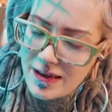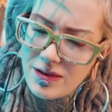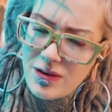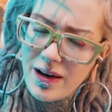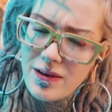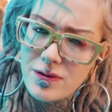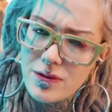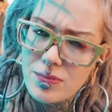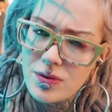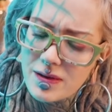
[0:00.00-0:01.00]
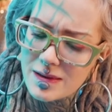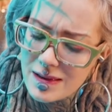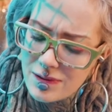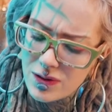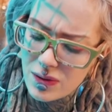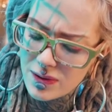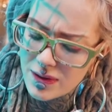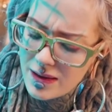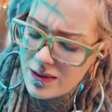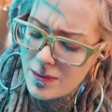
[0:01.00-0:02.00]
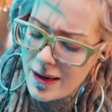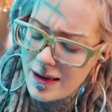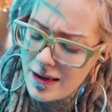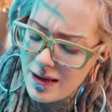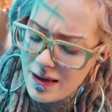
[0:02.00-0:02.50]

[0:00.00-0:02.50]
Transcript: and you have to put the skin totally away